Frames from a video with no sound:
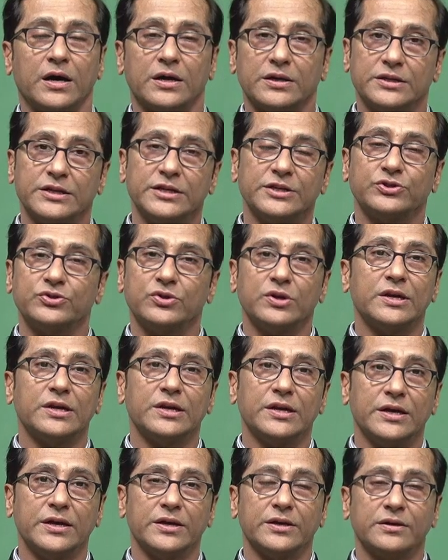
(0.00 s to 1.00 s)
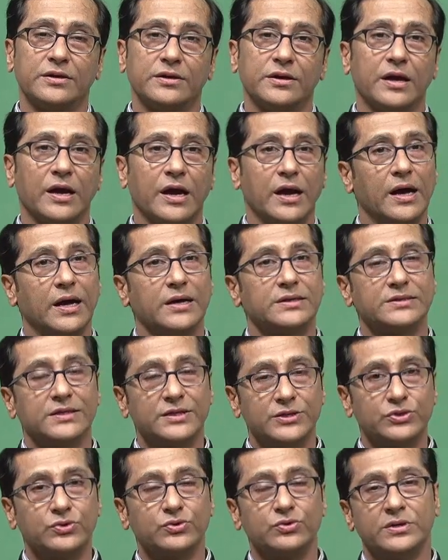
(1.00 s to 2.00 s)
or uh, they should learn. As
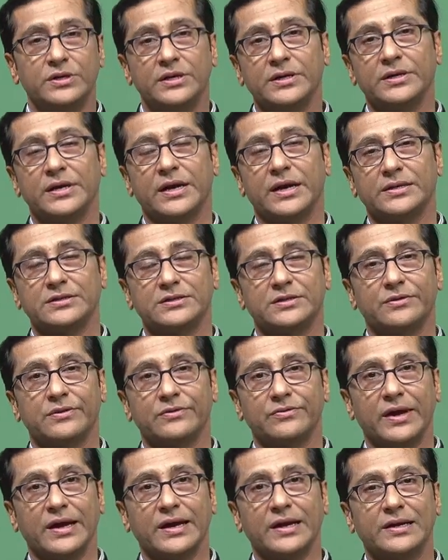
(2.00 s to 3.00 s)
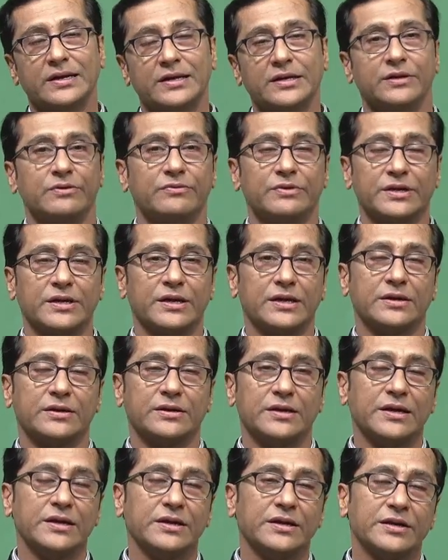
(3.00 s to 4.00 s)
a student, as a faculty, we
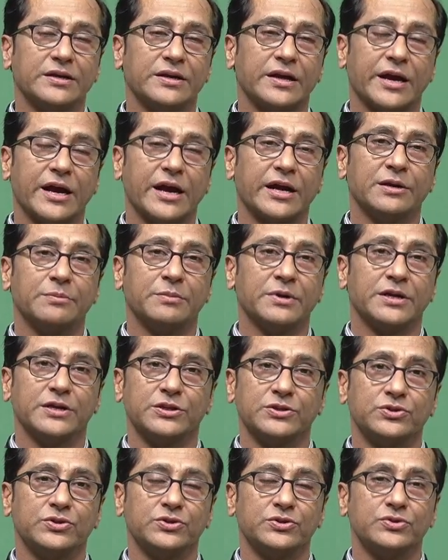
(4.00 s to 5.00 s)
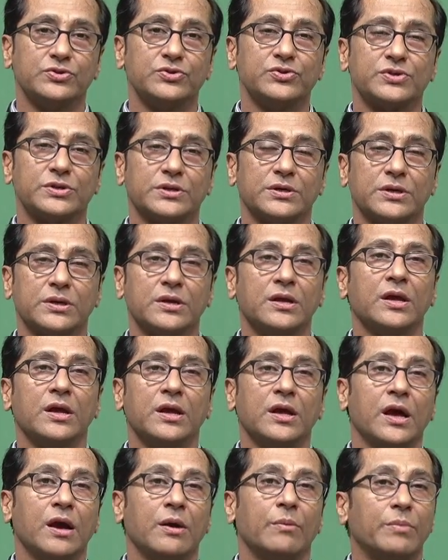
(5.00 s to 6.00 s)
can run in academic institution,
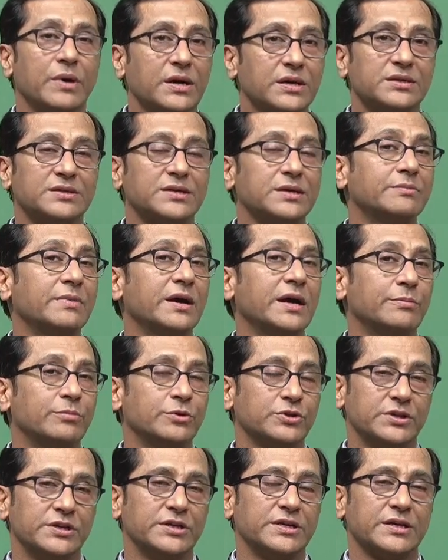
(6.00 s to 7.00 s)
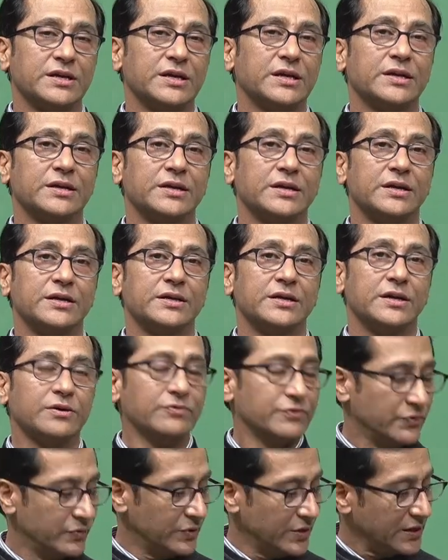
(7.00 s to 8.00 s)
but some hypothetical
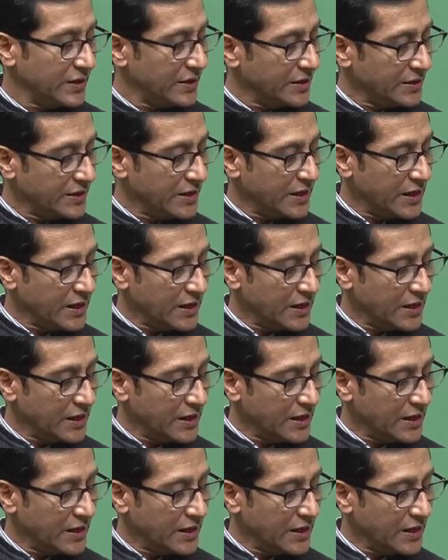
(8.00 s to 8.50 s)
data. We will not